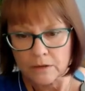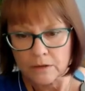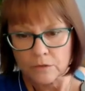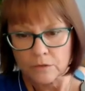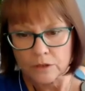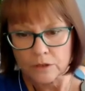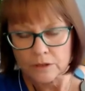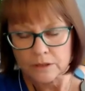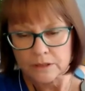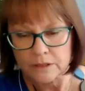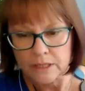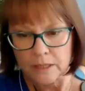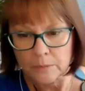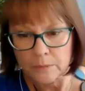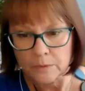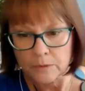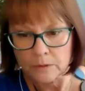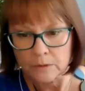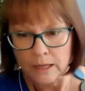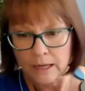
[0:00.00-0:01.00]
I've got a
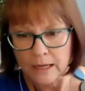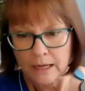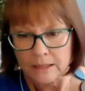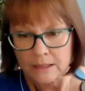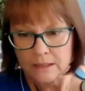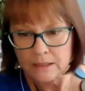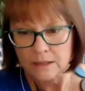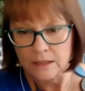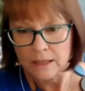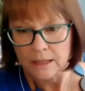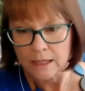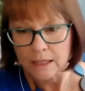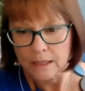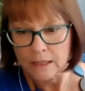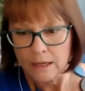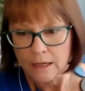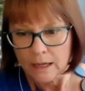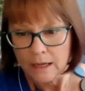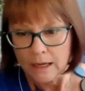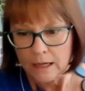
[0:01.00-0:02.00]
sample answer there.
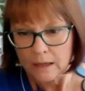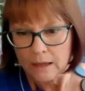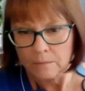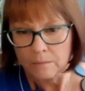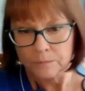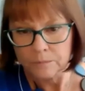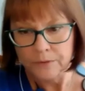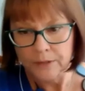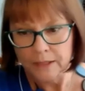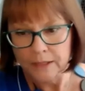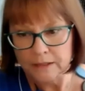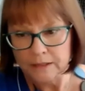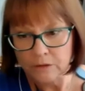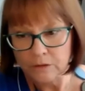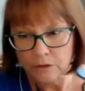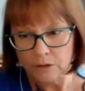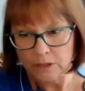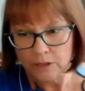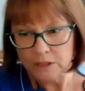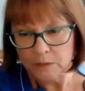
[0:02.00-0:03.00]
That's
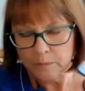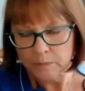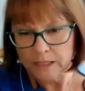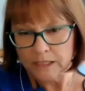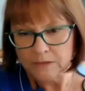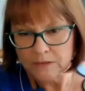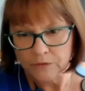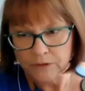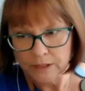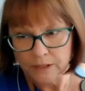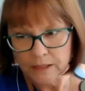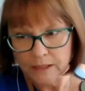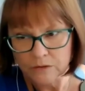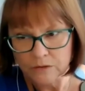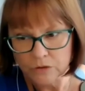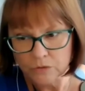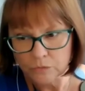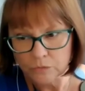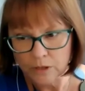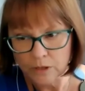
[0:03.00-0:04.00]
got a space for the
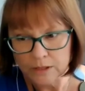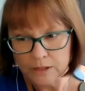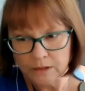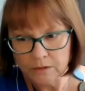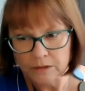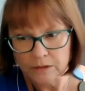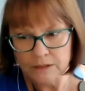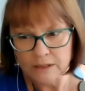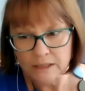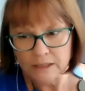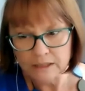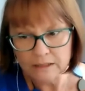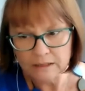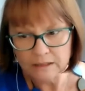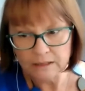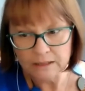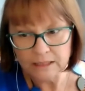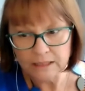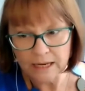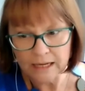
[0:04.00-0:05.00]
kids to write. So
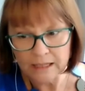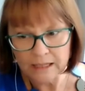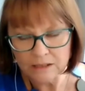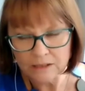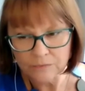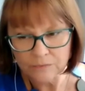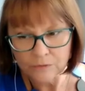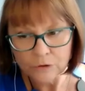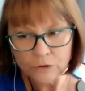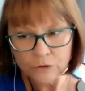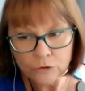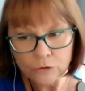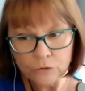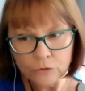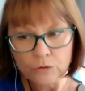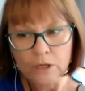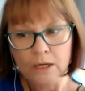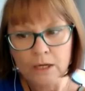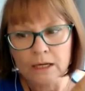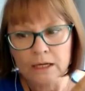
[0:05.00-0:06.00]
there's answers for
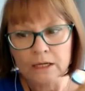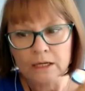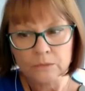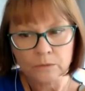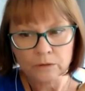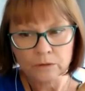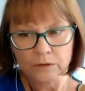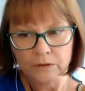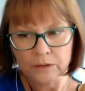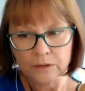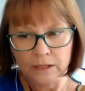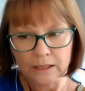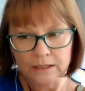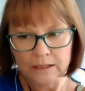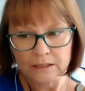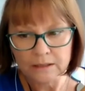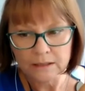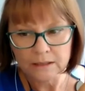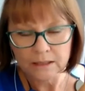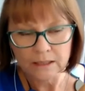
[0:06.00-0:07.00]
you as well
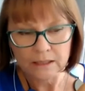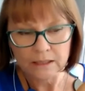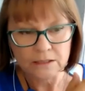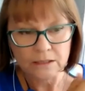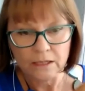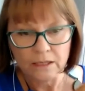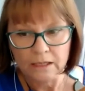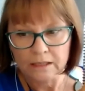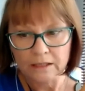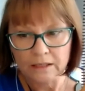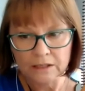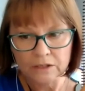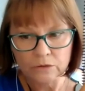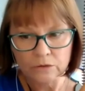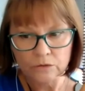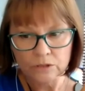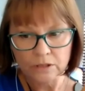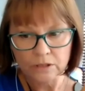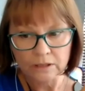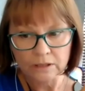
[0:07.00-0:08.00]
as the kids. Now, there's
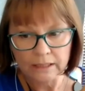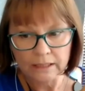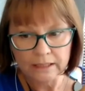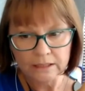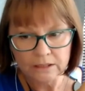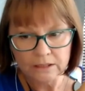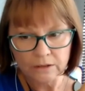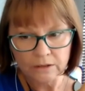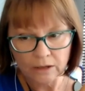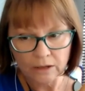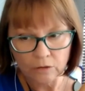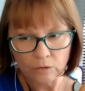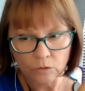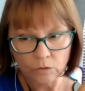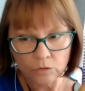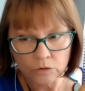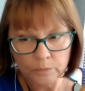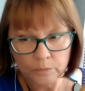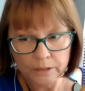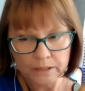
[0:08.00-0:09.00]
also links to
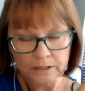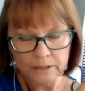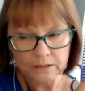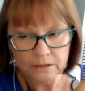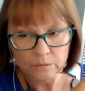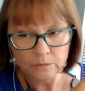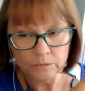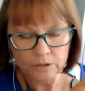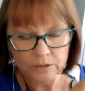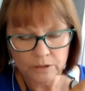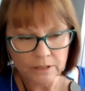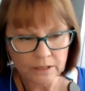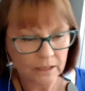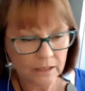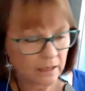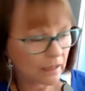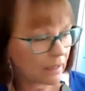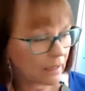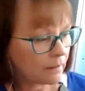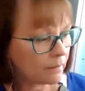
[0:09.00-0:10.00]
all the pieces of
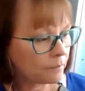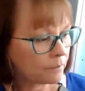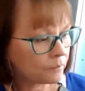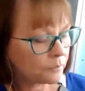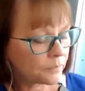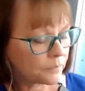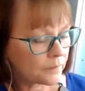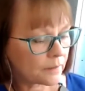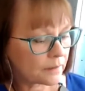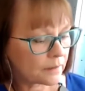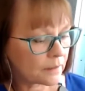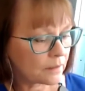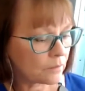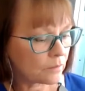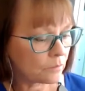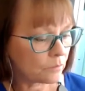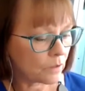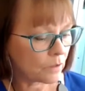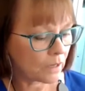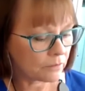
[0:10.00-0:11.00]
music that
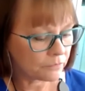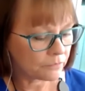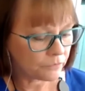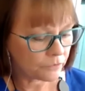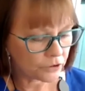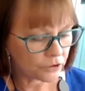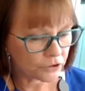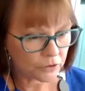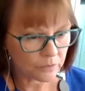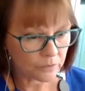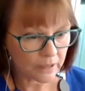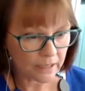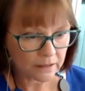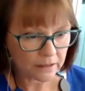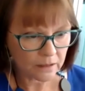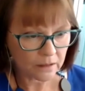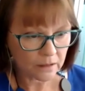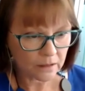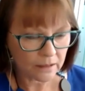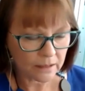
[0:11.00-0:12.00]
are referred to
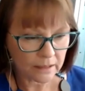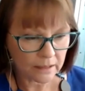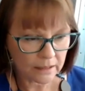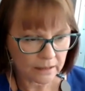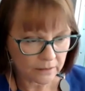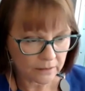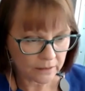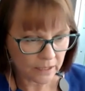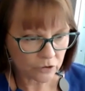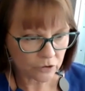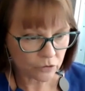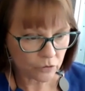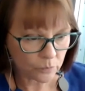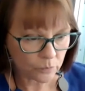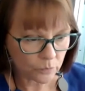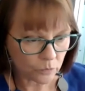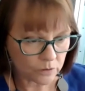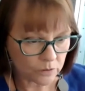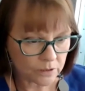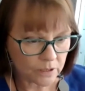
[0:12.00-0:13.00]
in the actual
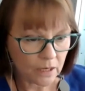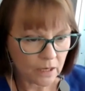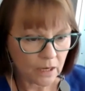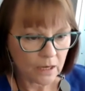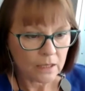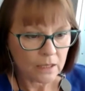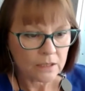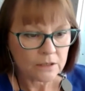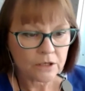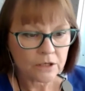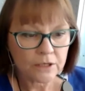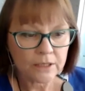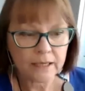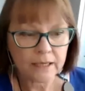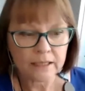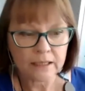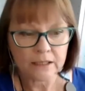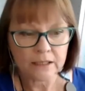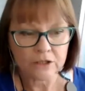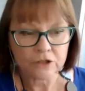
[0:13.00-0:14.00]
books. So you
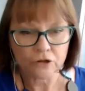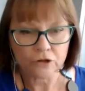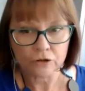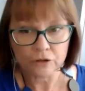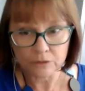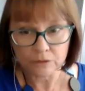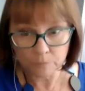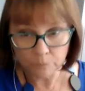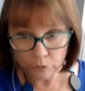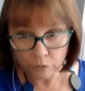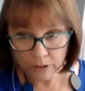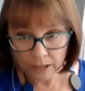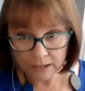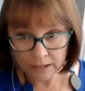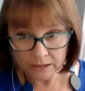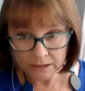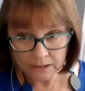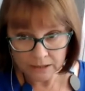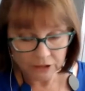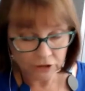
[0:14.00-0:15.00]
get a student book
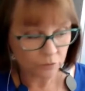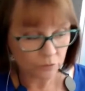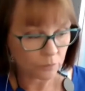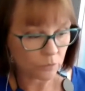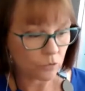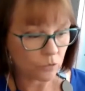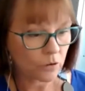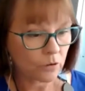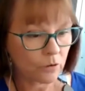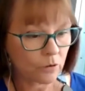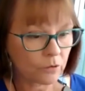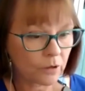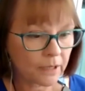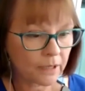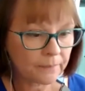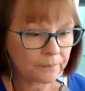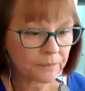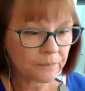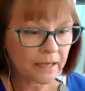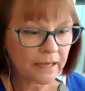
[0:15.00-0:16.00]
and a teacher book.
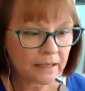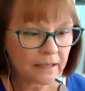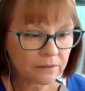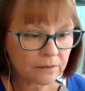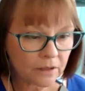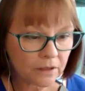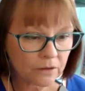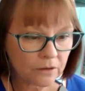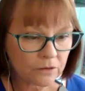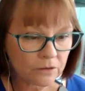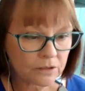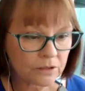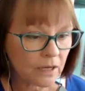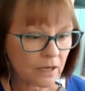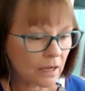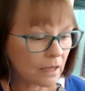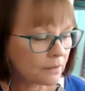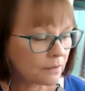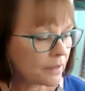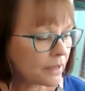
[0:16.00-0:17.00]
Alrighty, in those,
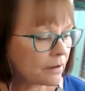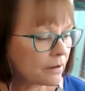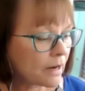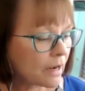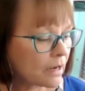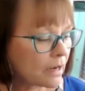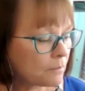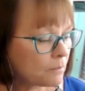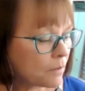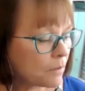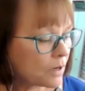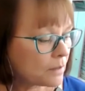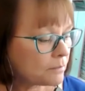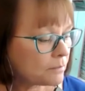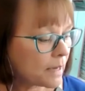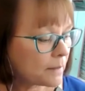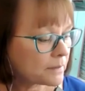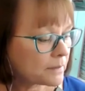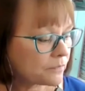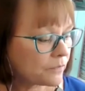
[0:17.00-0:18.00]
there are mind
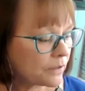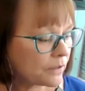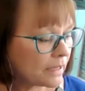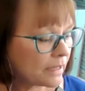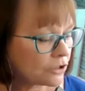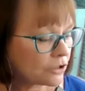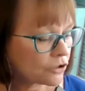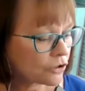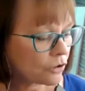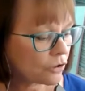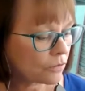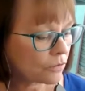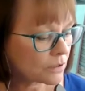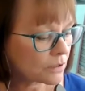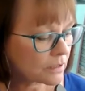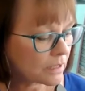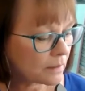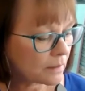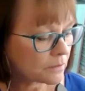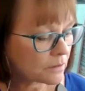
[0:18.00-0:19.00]
maps for each
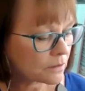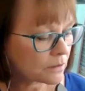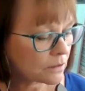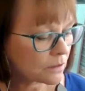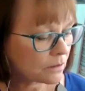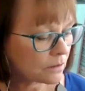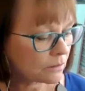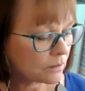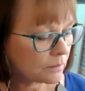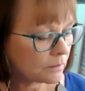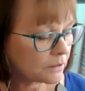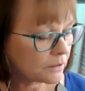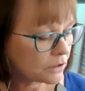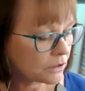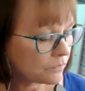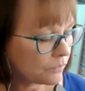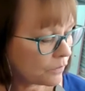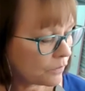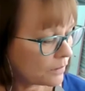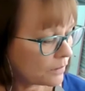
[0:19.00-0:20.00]
concept. So let me
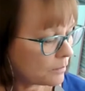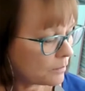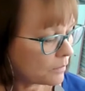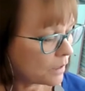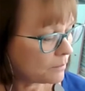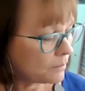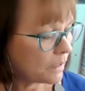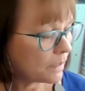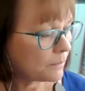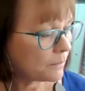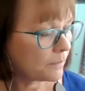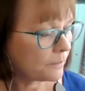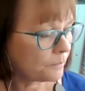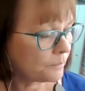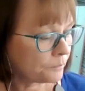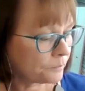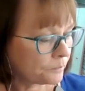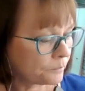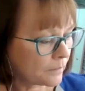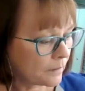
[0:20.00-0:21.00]
just find the mind map
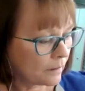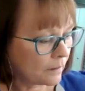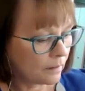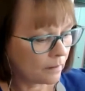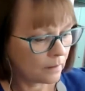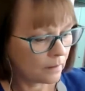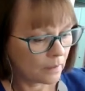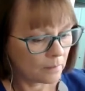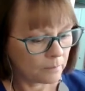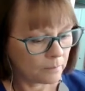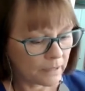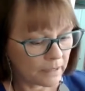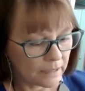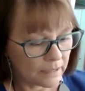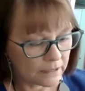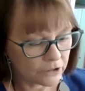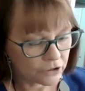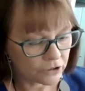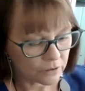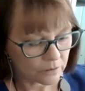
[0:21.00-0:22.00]

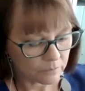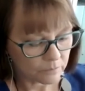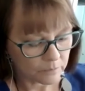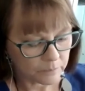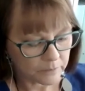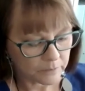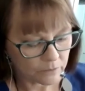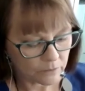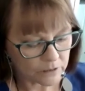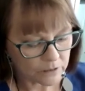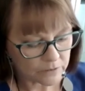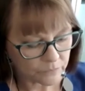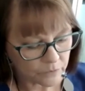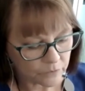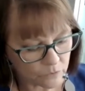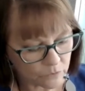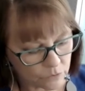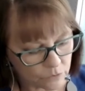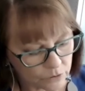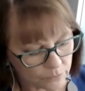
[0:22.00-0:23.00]
page. It'd be nice if I
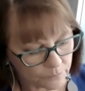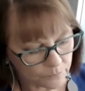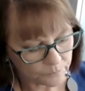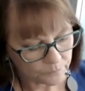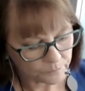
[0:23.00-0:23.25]
could.